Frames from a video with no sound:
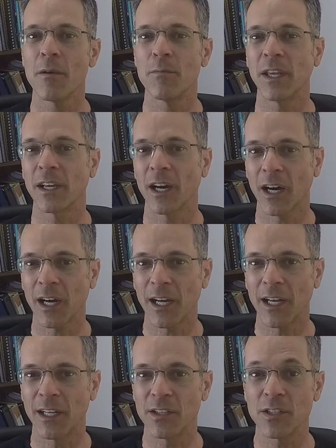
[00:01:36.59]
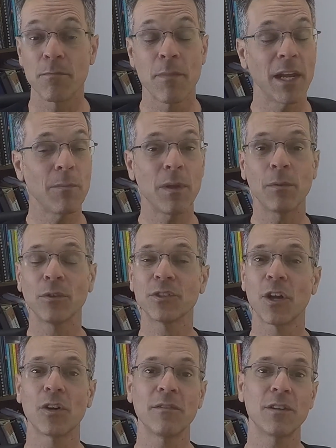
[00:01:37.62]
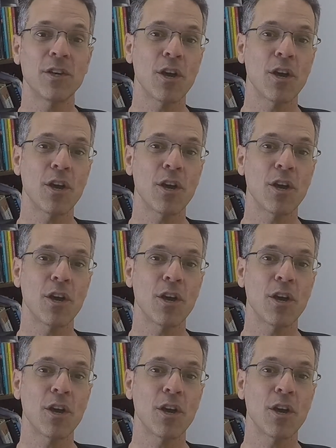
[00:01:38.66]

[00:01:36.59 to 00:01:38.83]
because many people don't even